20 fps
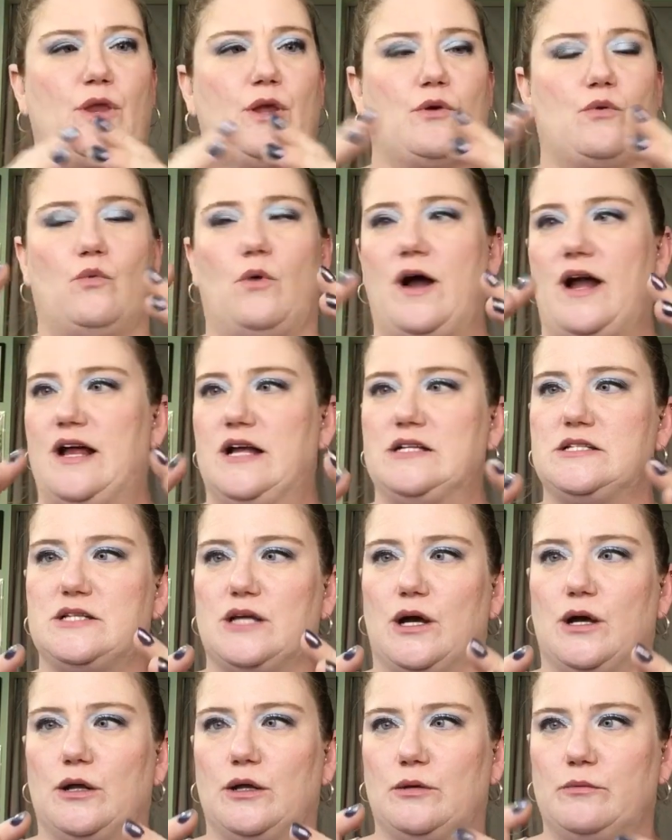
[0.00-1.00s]

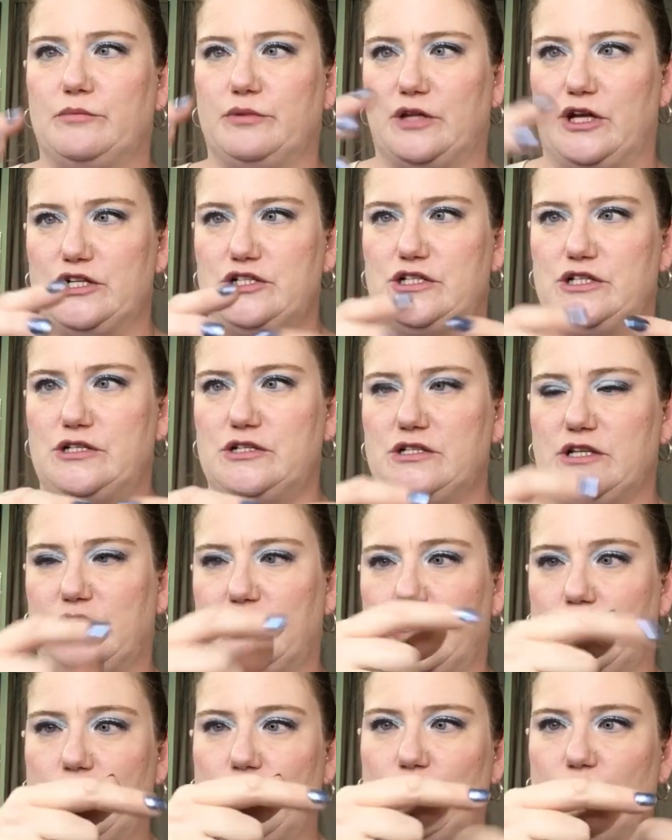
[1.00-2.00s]
YSL blushes, like
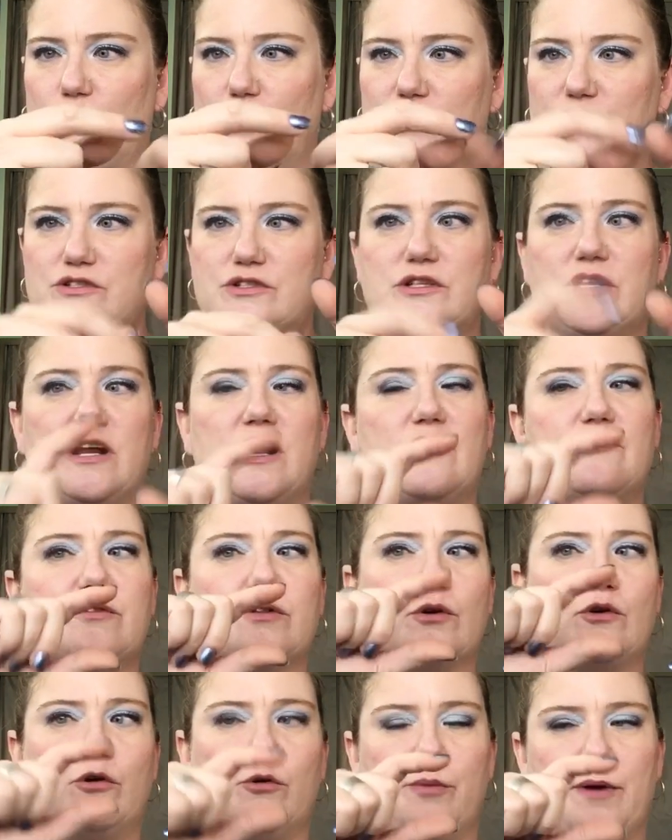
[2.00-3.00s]
the new ones that have the
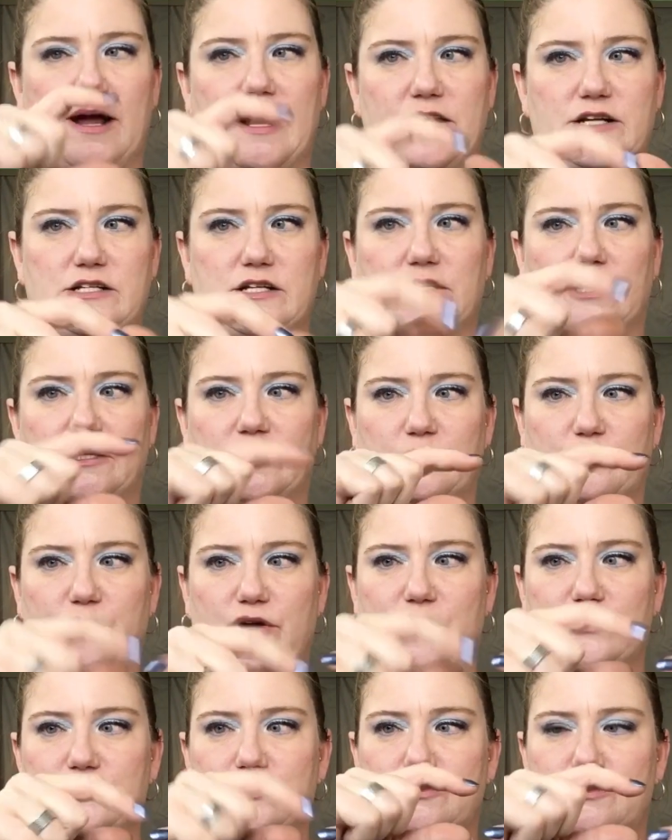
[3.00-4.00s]
cool packaging, like the
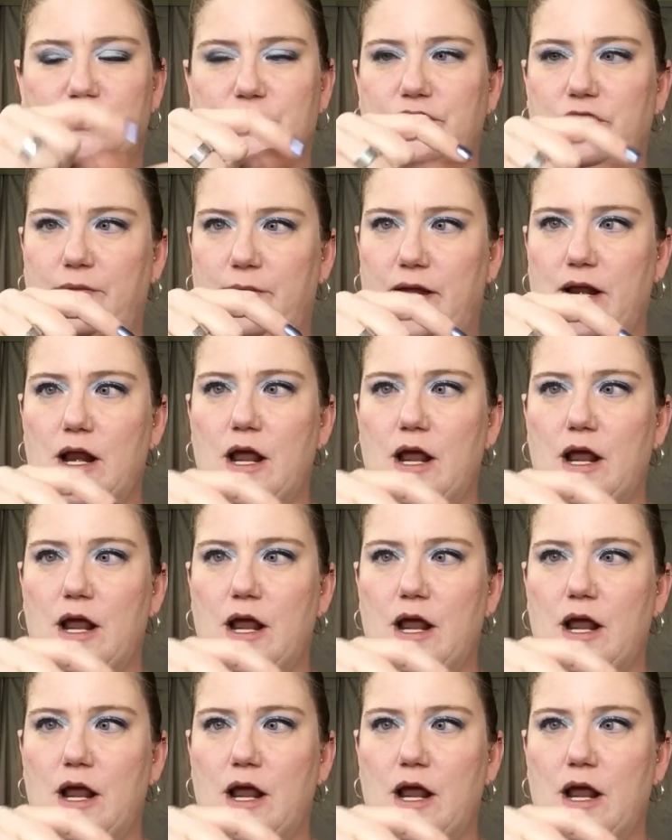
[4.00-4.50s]
bronzers, you know what I mean?